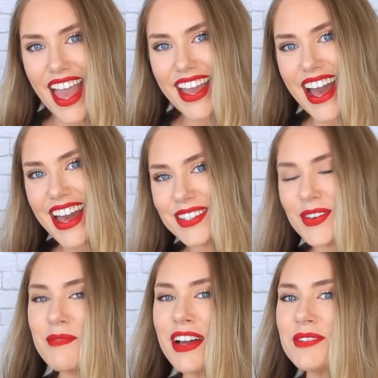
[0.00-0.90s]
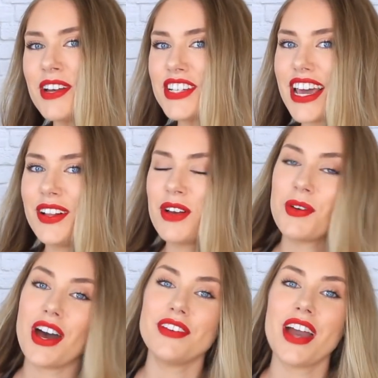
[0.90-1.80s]
Hey guys, welcome back to my channel. Hope
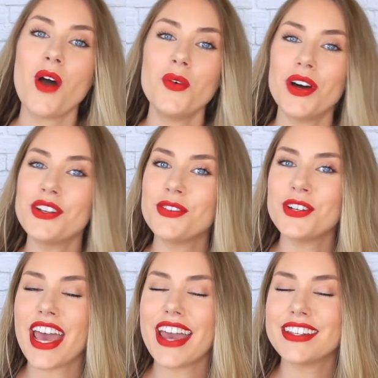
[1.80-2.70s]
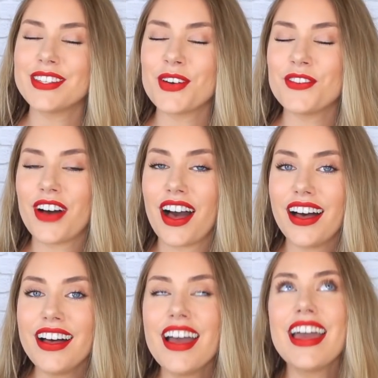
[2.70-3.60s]
you're having a wonderful day so
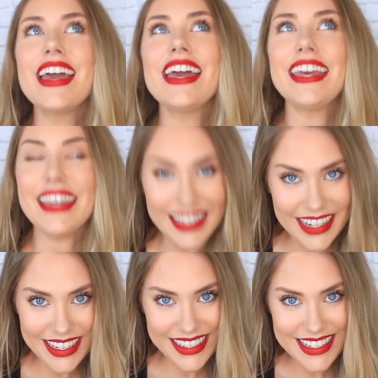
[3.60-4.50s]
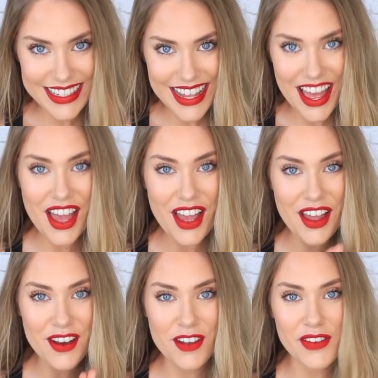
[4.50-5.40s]
far. It is
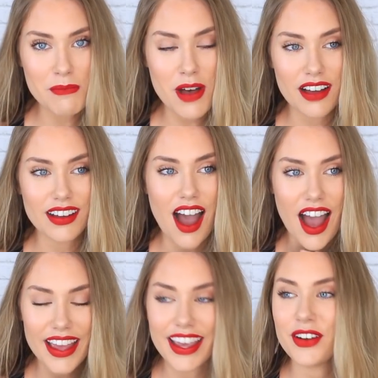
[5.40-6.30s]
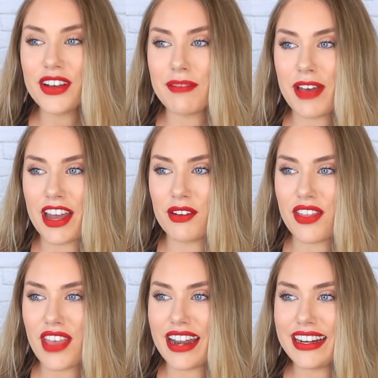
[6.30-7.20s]
November. I cannot get my head
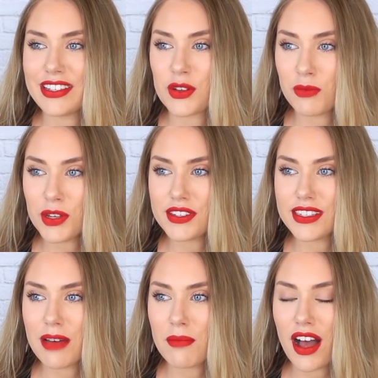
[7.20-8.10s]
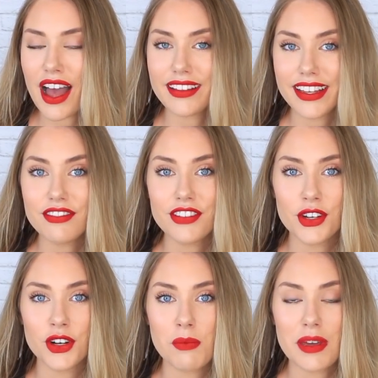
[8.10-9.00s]
around that. It is almost December. I leave for
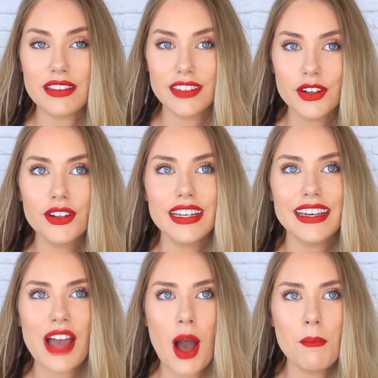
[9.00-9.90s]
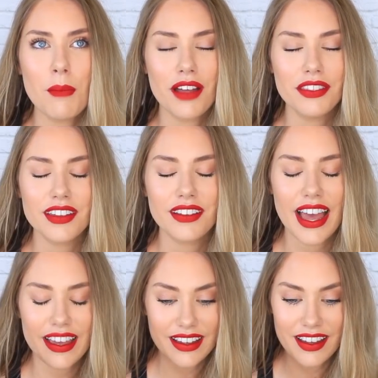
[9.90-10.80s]
Europe in literally a month.
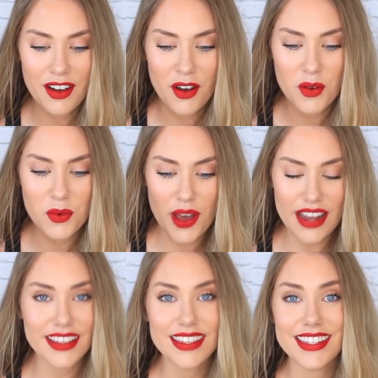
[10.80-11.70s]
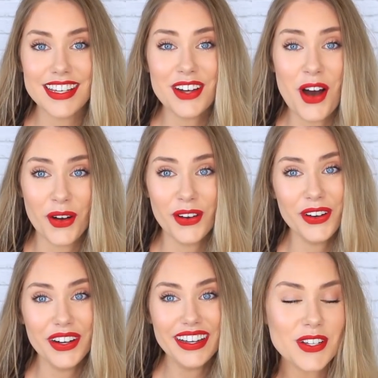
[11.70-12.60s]
Like, where did this year
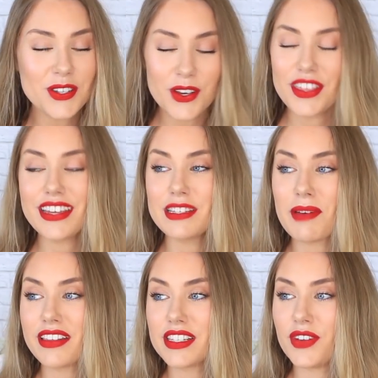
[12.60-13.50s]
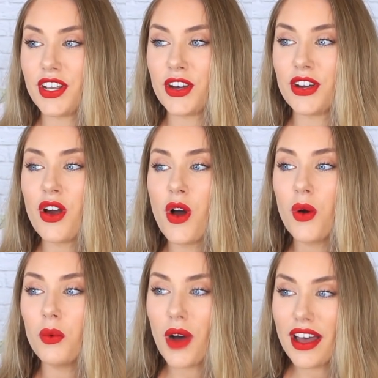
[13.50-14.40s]
go? Two things about this video.
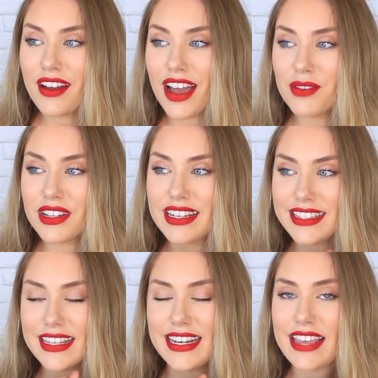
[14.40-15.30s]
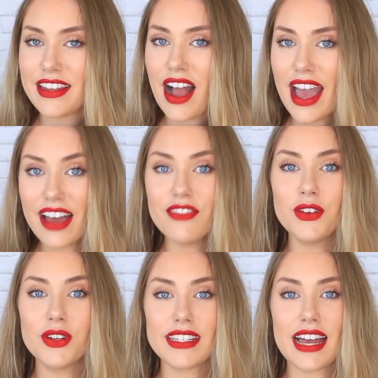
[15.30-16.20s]
One, I realized the other day that I have
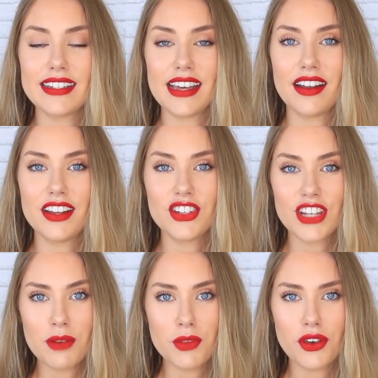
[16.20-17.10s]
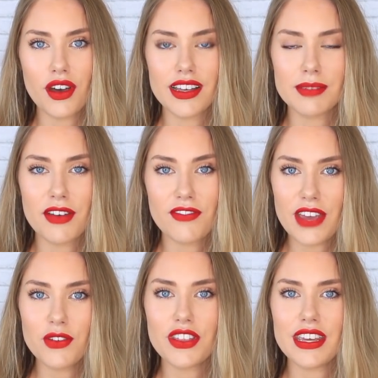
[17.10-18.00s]
not sat down and shared with you guys my
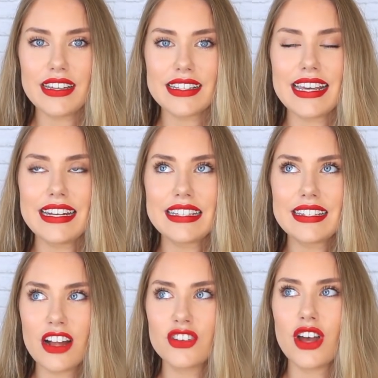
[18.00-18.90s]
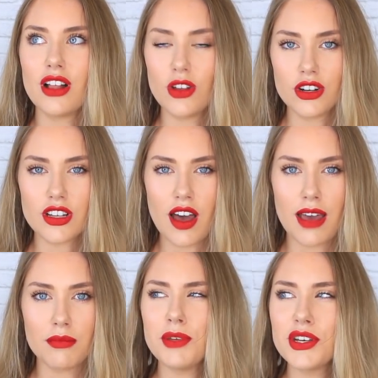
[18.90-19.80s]
favorite things in such a long
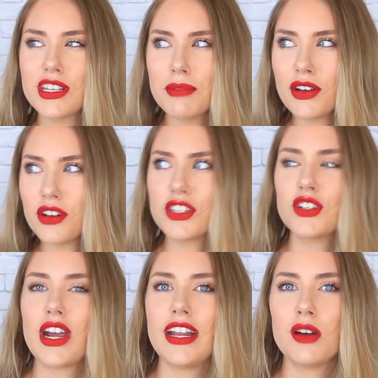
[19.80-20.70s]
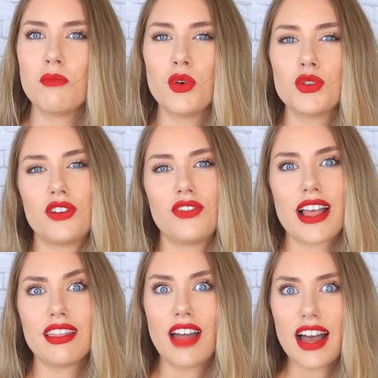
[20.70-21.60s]
time. And because I've been concentrating on more sort of
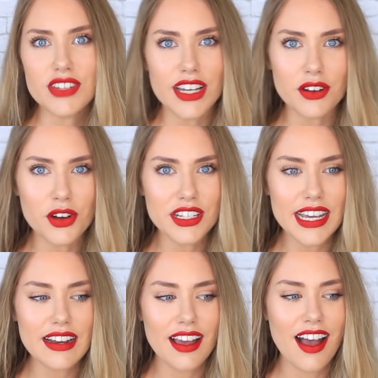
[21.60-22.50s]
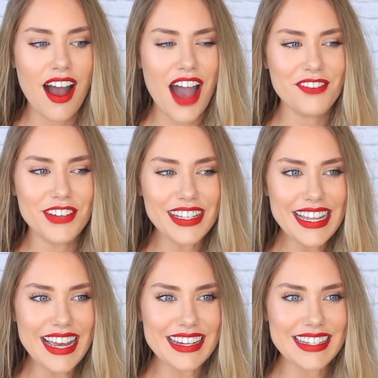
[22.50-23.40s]
like lifestyle content, I feel
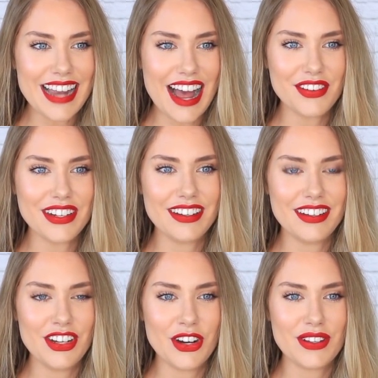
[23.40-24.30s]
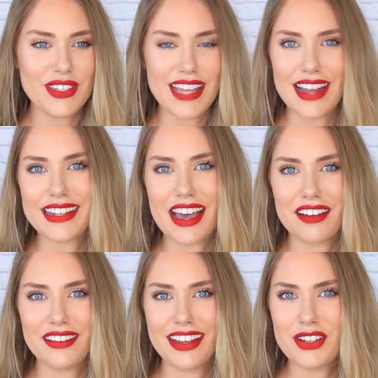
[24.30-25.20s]
like I just haven't, sat
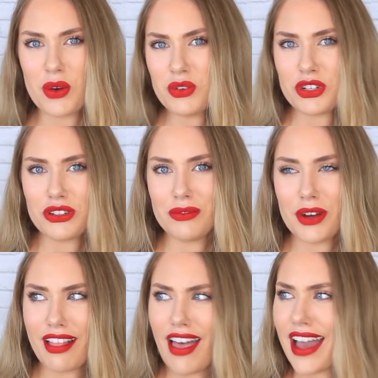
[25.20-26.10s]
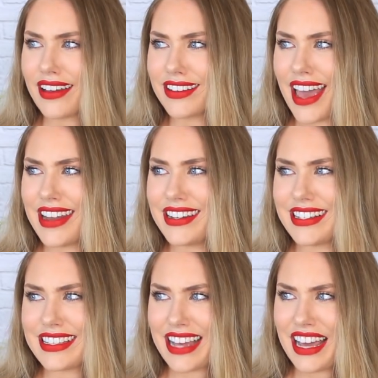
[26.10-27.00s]
down and told you what I like. And
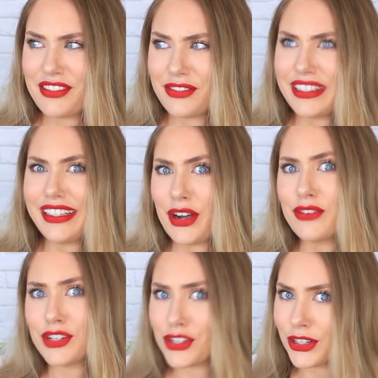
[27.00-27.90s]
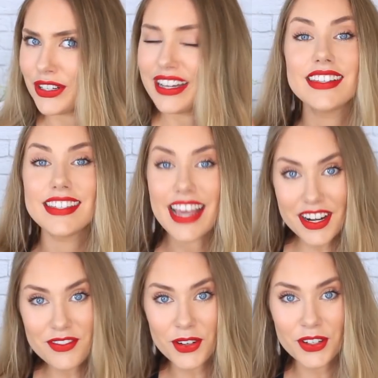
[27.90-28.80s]
it's kind of really overdue.
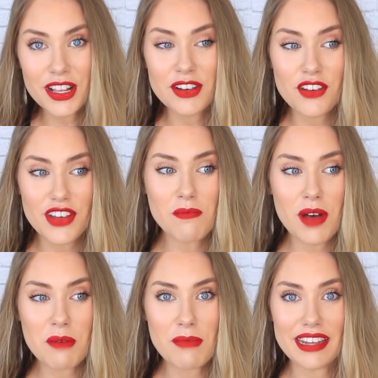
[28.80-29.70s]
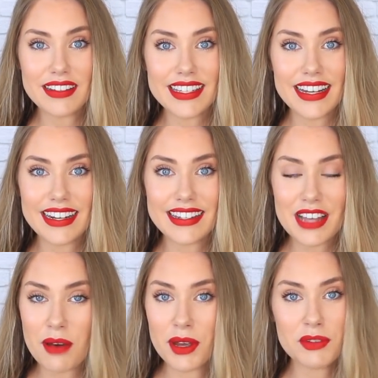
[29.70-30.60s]
Second of all, November means that it is
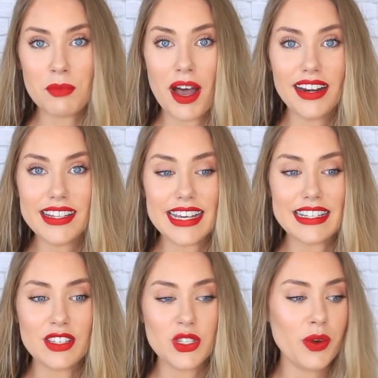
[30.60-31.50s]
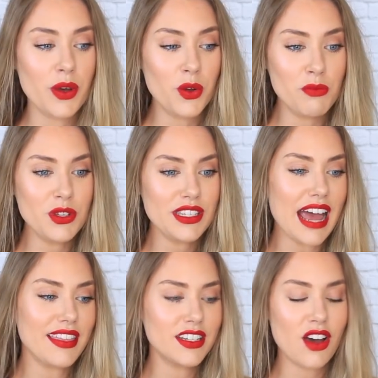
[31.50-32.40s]
coming up to party season. So we're almost
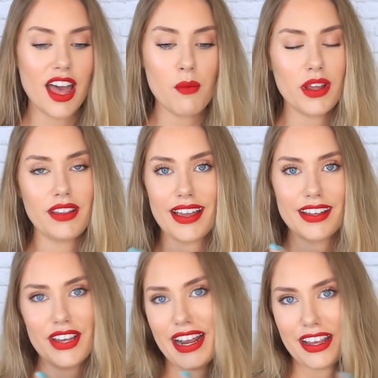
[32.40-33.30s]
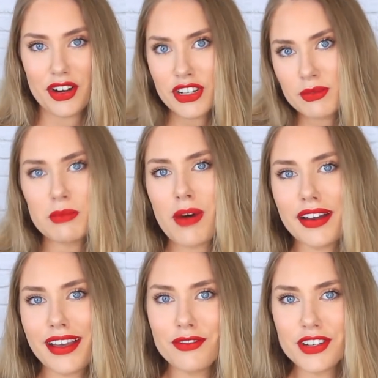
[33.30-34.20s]
at the time when like you're getting a Christmas
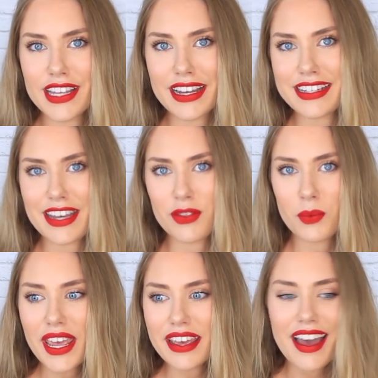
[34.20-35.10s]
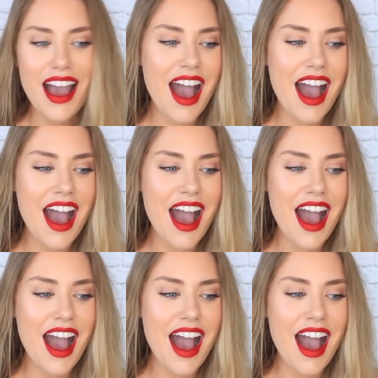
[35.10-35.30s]
party every second day of the week.